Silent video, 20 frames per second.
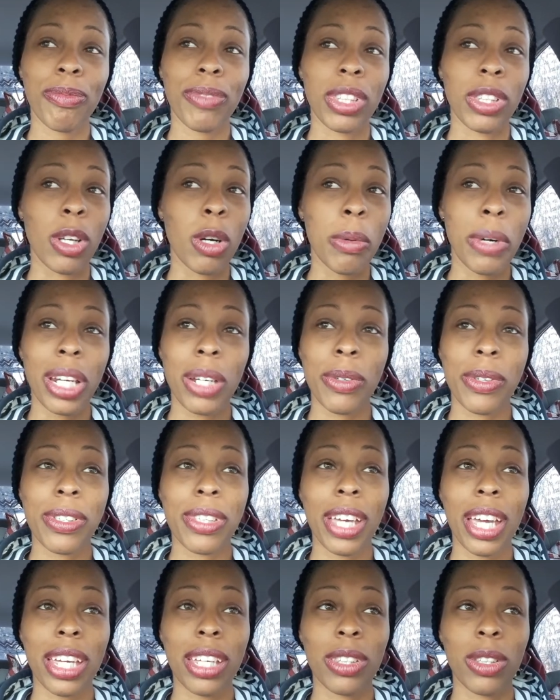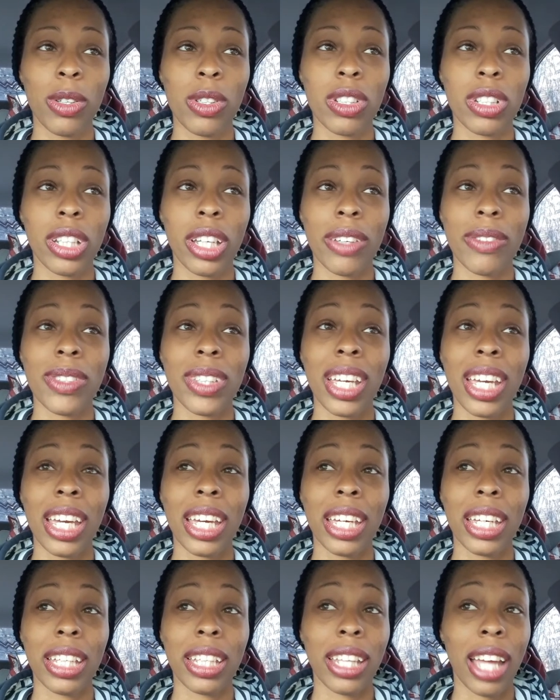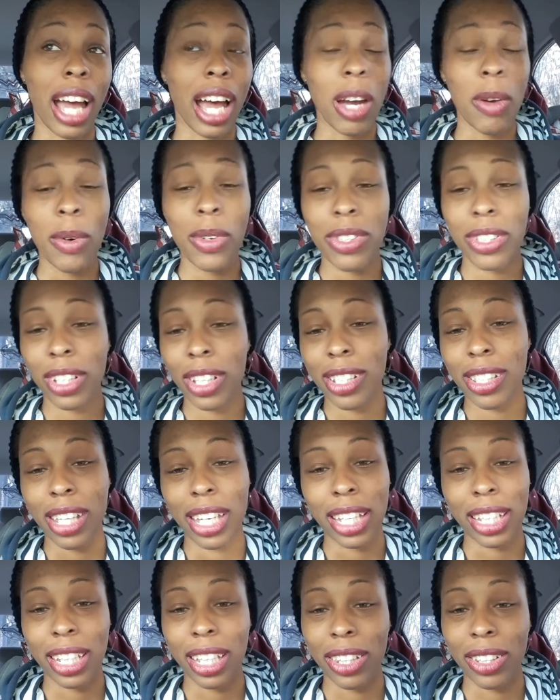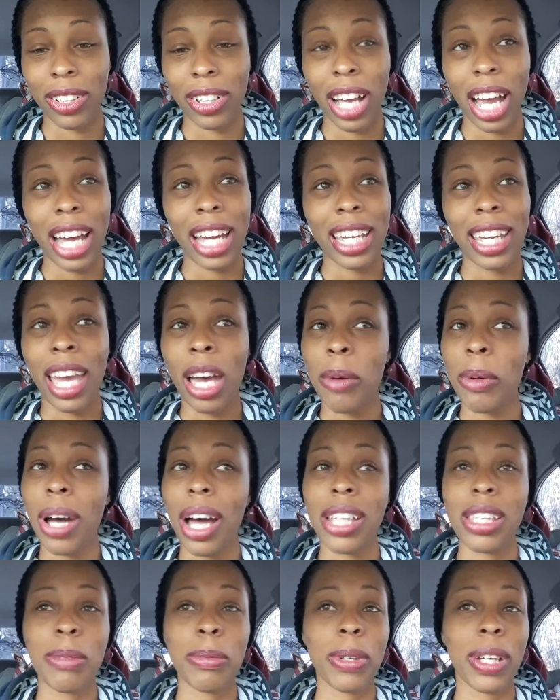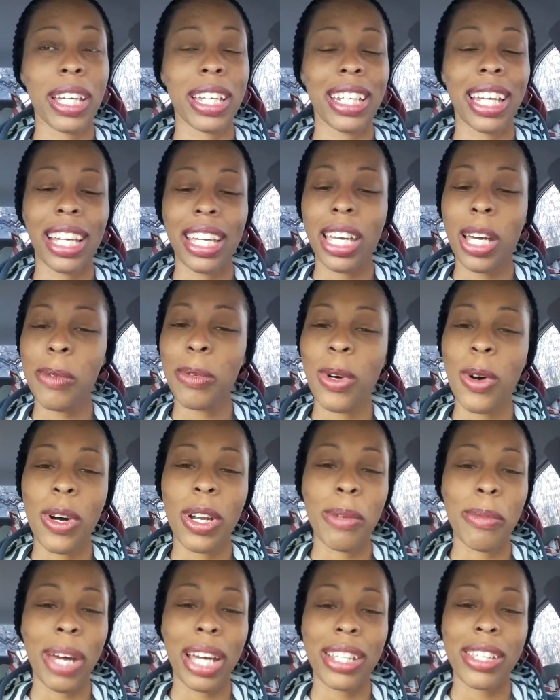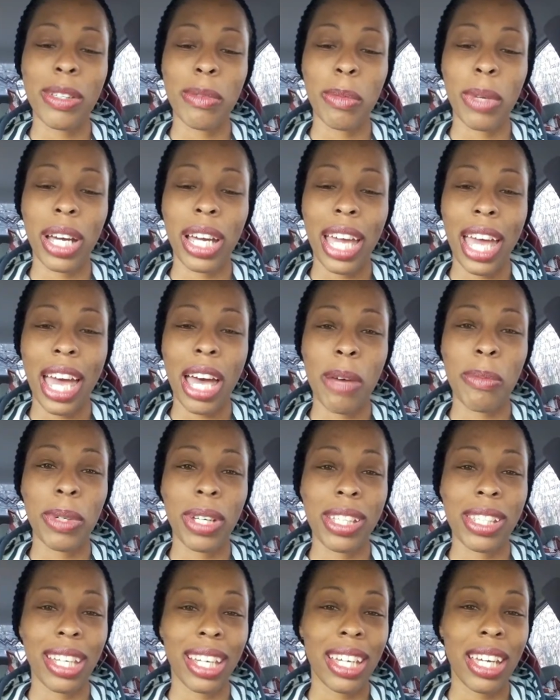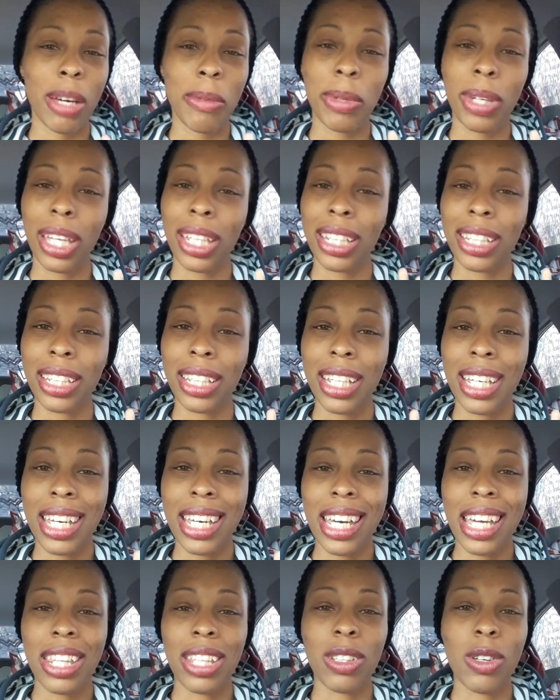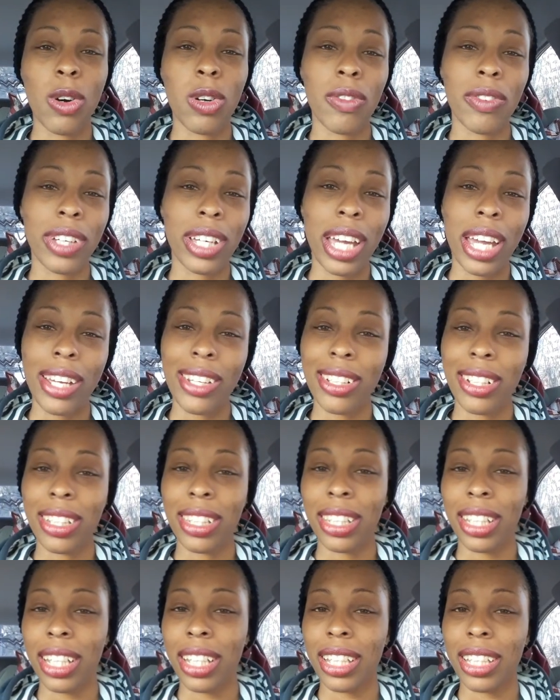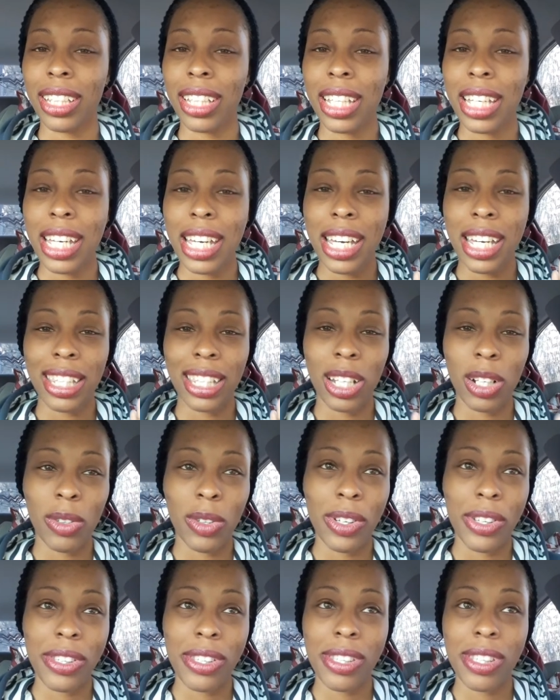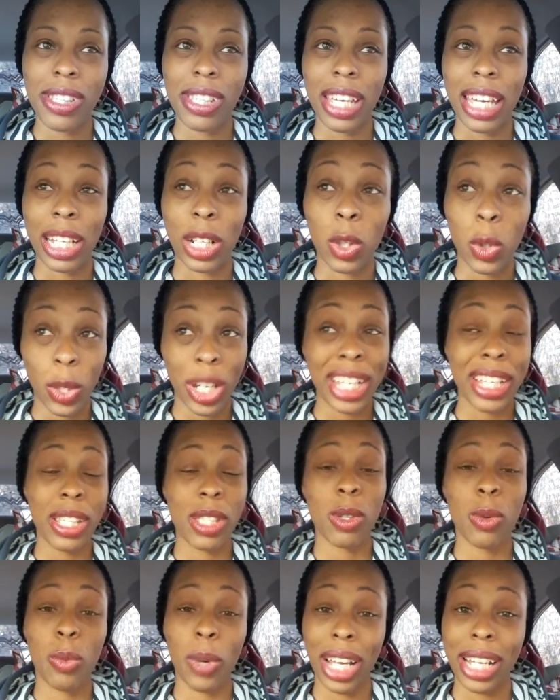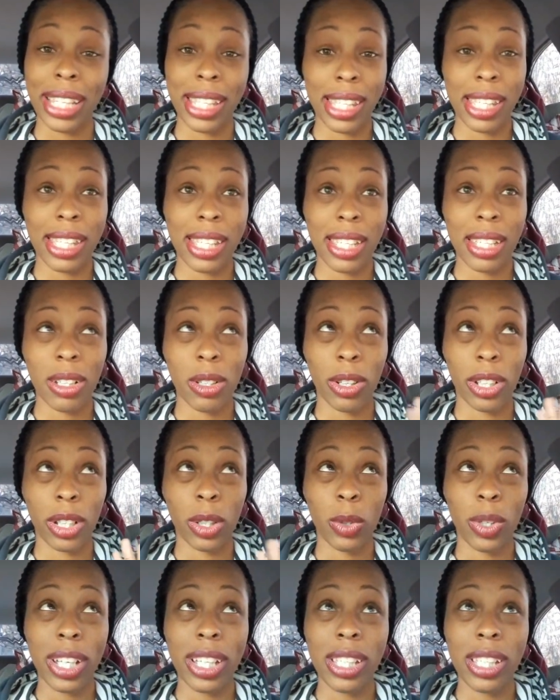nobody was taking those shifts, and I wasn't going to take it either. I kept contemplating. I kept going back to my app because I kept getting the notification that there was increased rates on